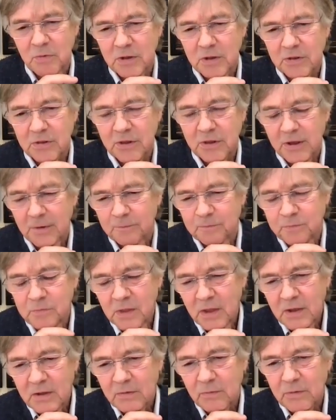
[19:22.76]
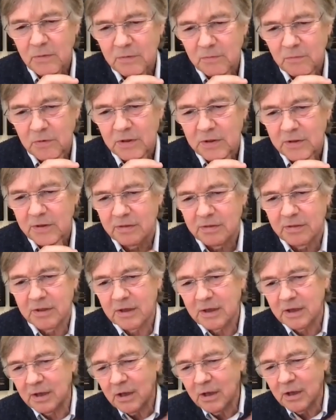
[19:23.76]
with um, with, with
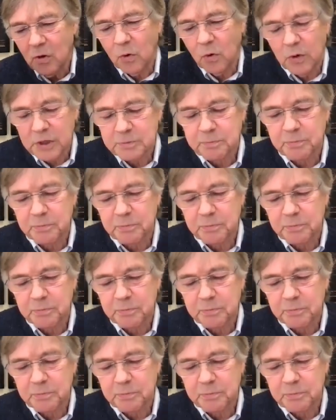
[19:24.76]
uh, all this